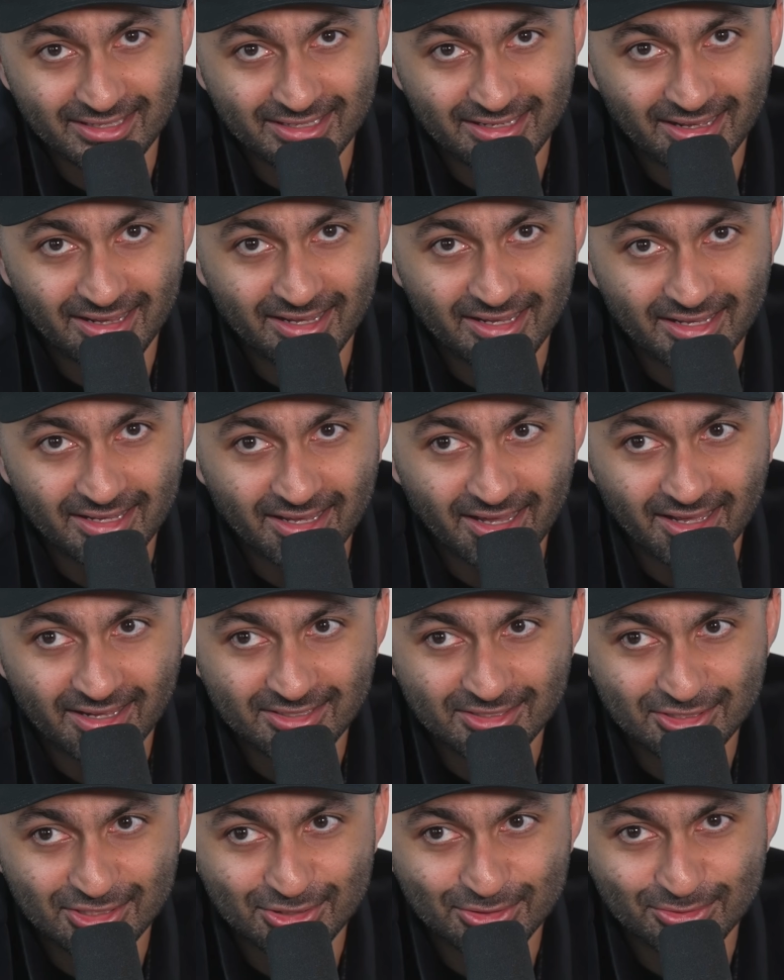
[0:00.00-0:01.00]
in
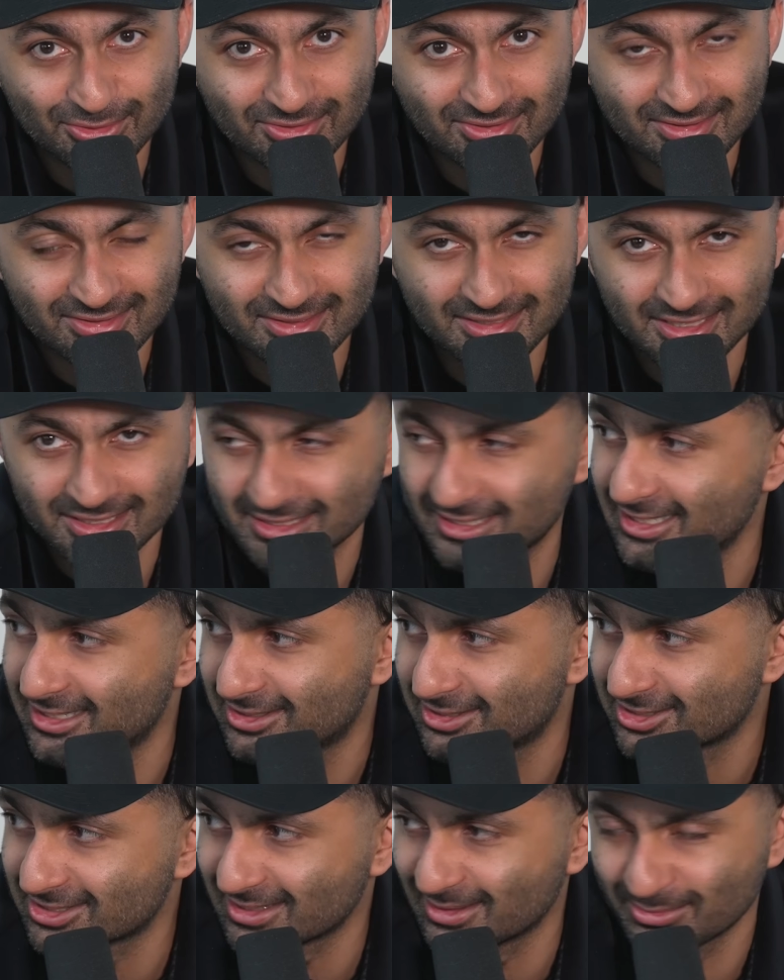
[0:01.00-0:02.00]
on June
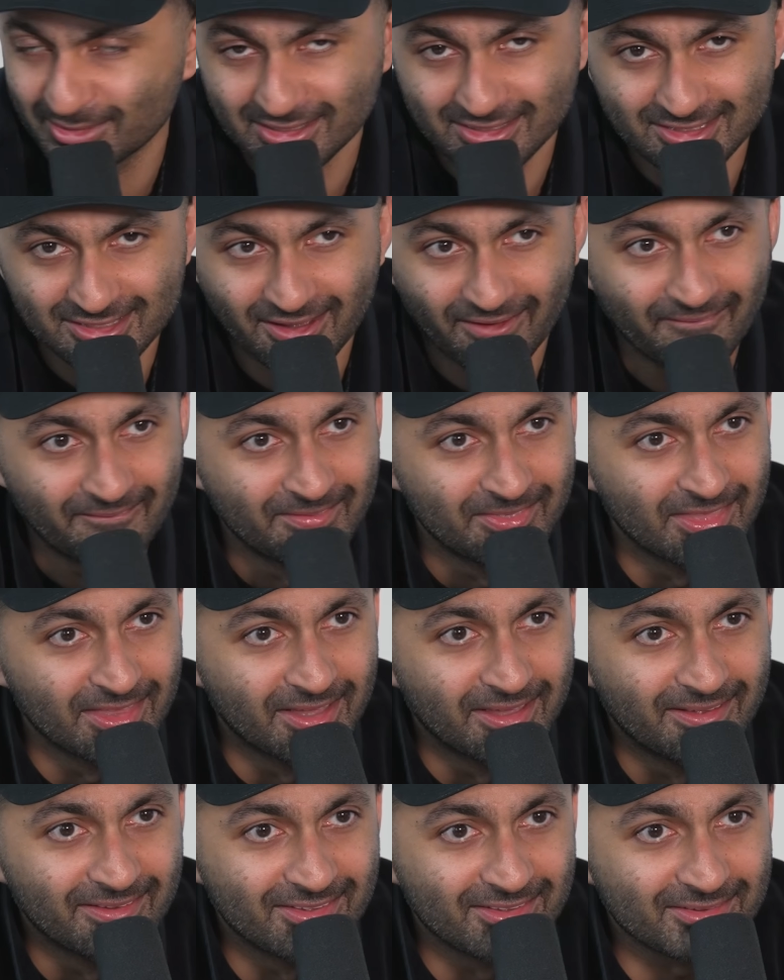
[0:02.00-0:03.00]
16th or something. So
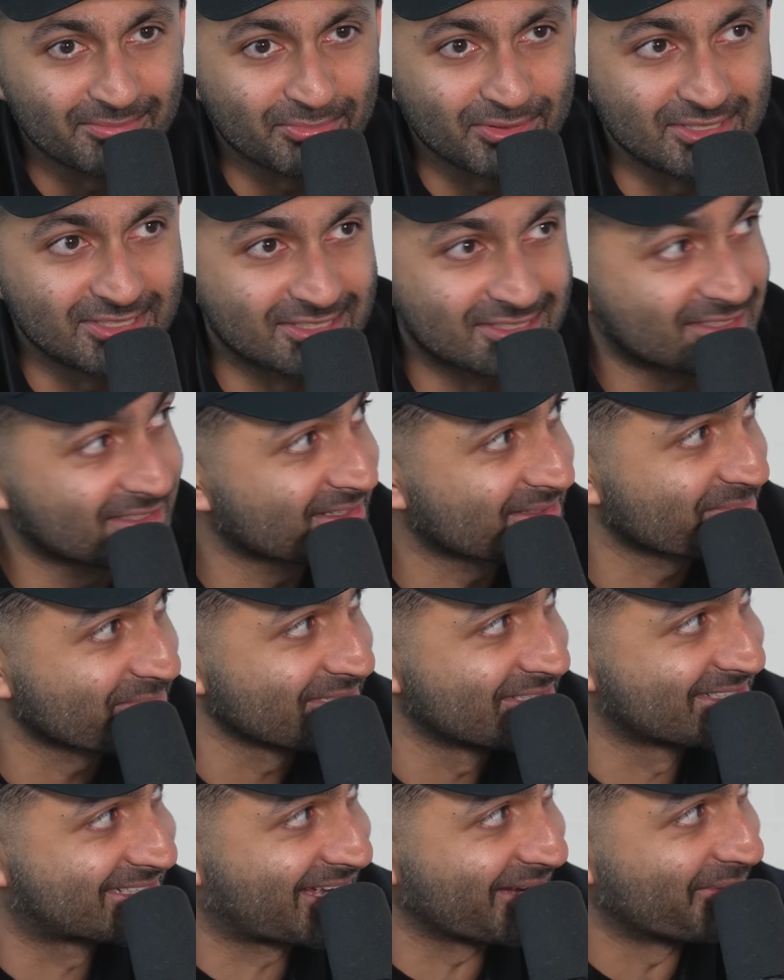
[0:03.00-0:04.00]

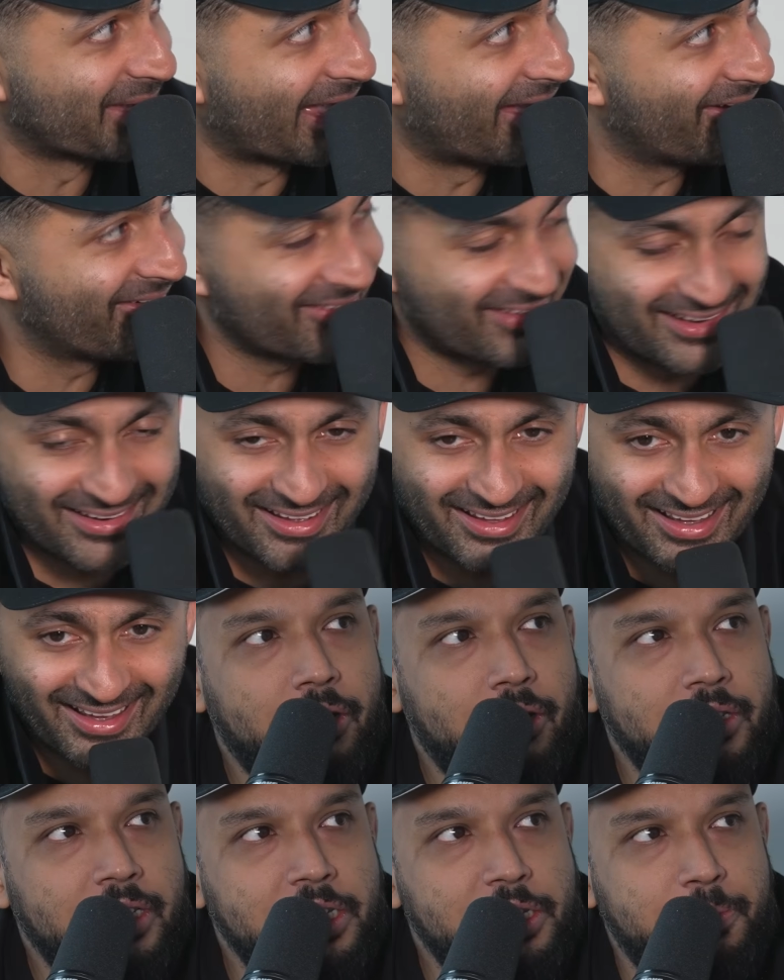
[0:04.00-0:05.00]
please come out.
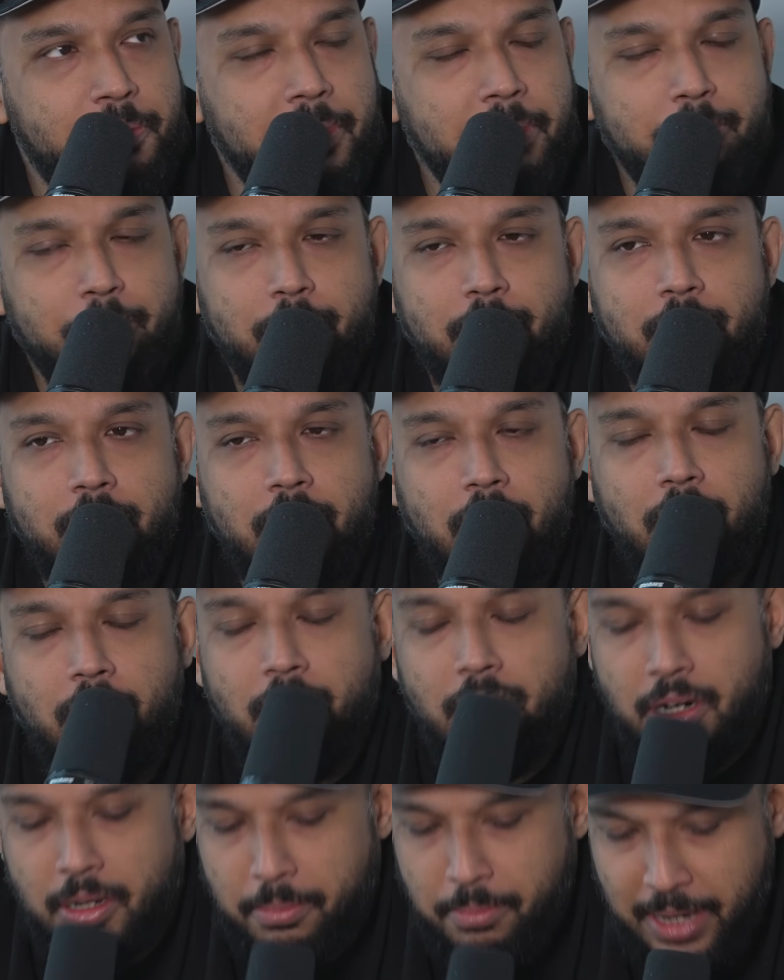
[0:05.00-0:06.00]
all these people
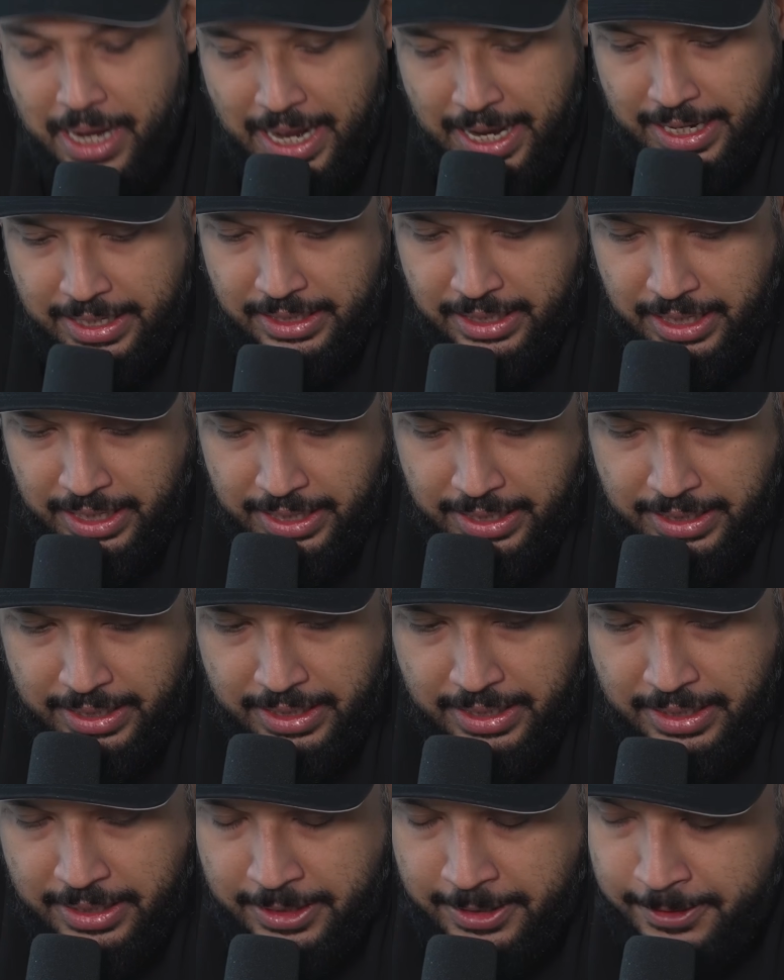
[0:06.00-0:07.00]
are mad.
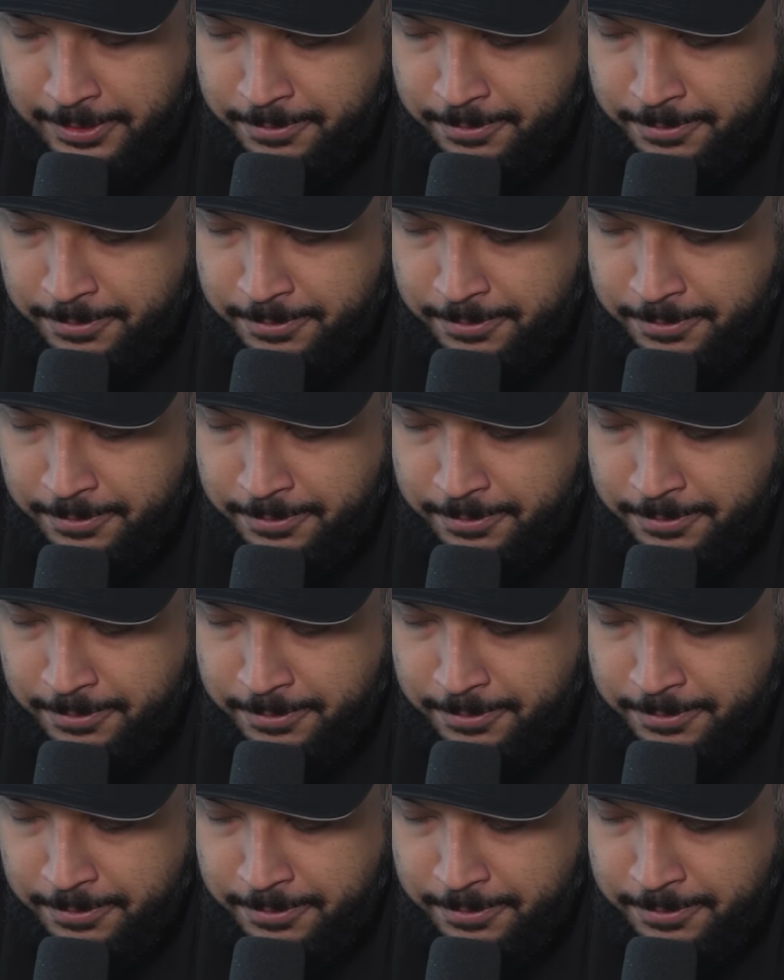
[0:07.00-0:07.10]
Like